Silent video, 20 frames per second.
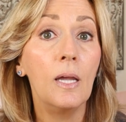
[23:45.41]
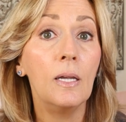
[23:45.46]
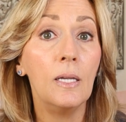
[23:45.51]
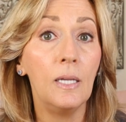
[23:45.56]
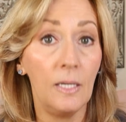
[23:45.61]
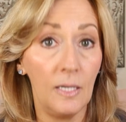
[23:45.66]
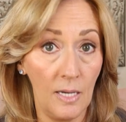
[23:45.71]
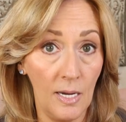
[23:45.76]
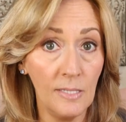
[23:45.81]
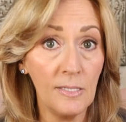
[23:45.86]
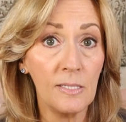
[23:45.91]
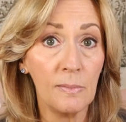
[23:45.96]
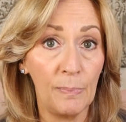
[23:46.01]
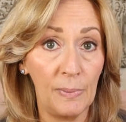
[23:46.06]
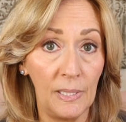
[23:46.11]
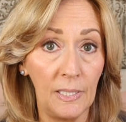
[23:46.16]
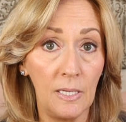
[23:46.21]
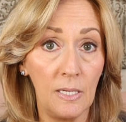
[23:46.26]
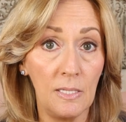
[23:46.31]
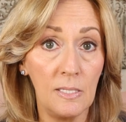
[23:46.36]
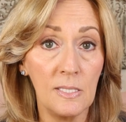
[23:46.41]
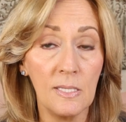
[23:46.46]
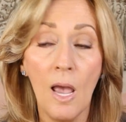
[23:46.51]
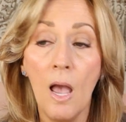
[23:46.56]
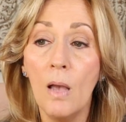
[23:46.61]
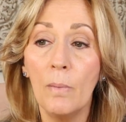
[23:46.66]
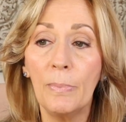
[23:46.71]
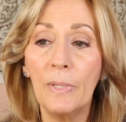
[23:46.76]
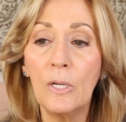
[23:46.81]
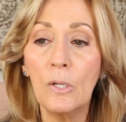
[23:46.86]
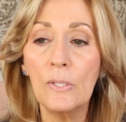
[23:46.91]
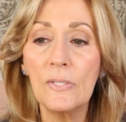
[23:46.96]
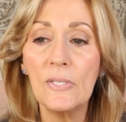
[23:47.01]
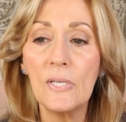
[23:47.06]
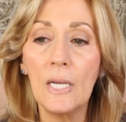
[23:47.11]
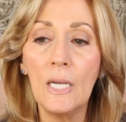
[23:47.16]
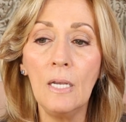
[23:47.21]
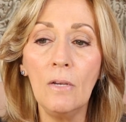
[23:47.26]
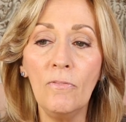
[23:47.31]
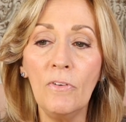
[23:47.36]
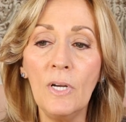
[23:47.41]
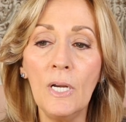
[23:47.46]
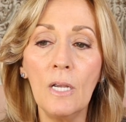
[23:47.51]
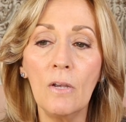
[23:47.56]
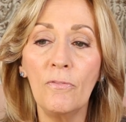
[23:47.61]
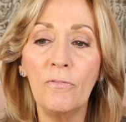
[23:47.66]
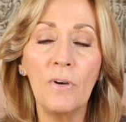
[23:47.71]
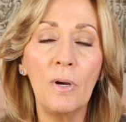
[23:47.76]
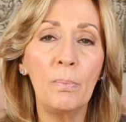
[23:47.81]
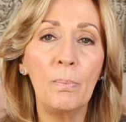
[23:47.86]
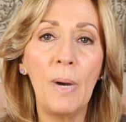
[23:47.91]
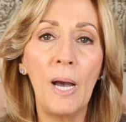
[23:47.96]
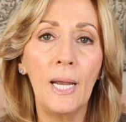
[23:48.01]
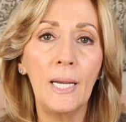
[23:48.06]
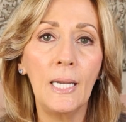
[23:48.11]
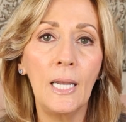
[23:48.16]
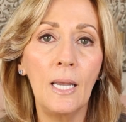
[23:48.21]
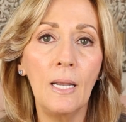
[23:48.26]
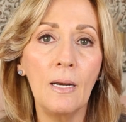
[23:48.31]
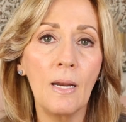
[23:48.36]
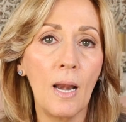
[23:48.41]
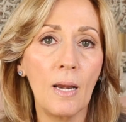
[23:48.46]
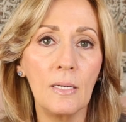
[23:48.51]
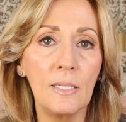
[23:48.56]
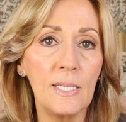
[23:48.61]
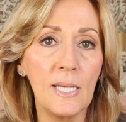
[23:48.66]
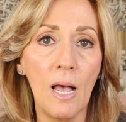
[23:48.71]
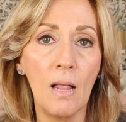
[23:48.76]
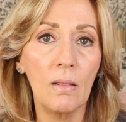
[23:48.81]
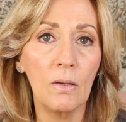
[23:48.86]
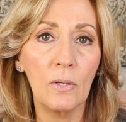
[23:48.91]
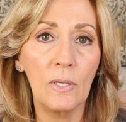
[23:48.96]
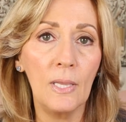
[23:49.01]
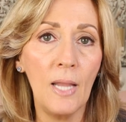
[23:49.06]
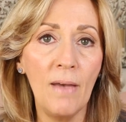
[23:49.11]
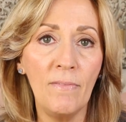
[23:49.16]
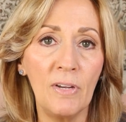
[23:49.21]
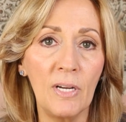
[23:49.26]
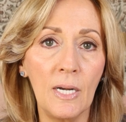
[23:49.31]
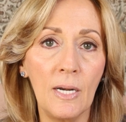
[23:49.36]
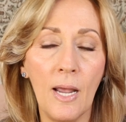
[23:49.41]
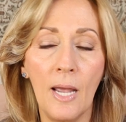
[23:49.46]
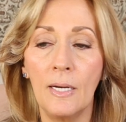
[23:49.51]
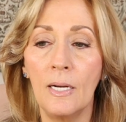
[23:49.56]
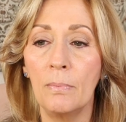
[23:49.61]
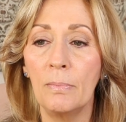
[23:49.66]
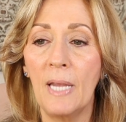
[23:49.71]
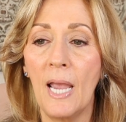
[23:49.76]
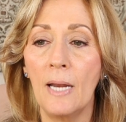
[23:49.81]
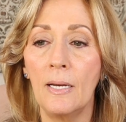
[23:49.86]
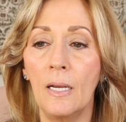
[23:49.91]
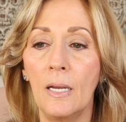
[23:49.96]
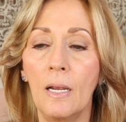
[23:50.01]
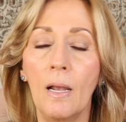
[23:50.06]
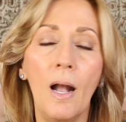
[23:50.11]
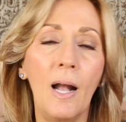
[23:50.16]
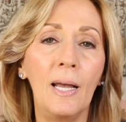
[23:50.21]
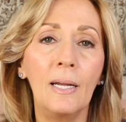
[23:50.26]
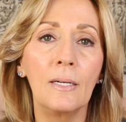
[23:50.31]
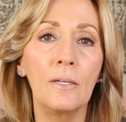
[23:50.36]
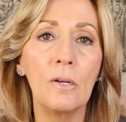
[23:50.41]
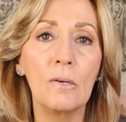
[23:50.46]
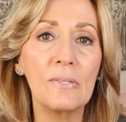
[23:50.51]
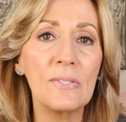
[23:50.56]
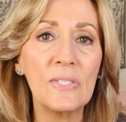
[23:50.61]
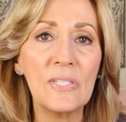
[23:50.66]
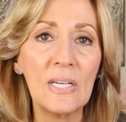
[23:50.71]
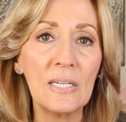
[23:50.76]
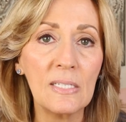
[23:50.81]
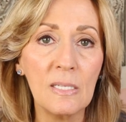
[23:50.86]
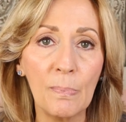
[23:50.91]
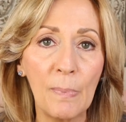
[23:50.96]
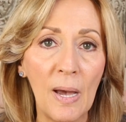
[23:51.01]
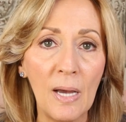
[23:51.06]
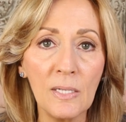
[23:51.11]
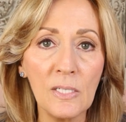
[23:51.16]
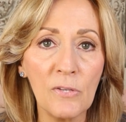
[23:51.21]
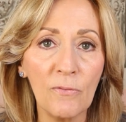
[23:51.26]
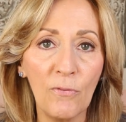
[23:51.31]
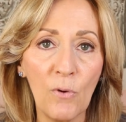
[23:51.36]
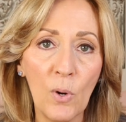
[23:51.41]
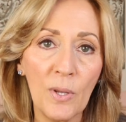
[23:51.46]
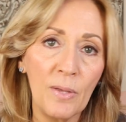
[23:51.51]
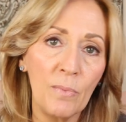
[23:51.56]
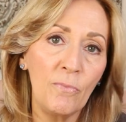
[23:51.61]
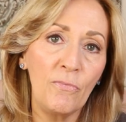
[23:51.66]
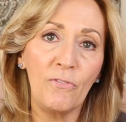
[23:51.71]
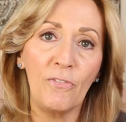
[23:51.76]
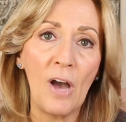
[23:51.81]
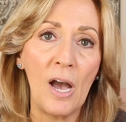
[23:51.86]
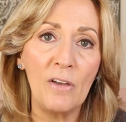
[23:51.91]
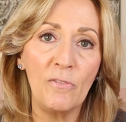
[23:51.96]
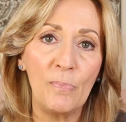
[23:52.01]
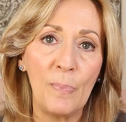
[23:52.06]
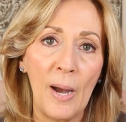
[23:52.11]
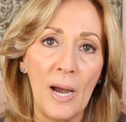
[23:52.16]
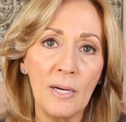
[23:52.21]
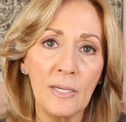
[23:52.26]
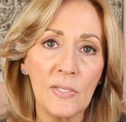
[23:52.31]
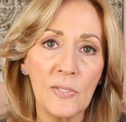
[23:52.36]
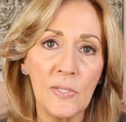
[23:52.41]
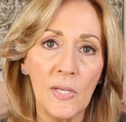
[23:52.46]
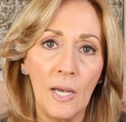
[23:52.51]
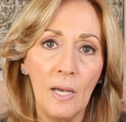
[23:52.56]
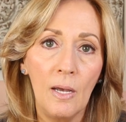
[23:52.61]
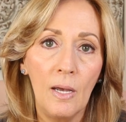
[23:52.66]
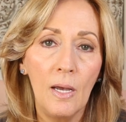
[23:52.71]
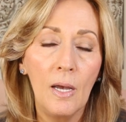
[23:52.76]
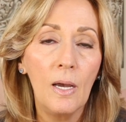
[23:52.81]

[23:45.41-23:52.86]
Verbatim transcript: Yes, please. Because even if I'm buying in at $1.11 and I'm getting, I don't know, six bucks for them, five bucks,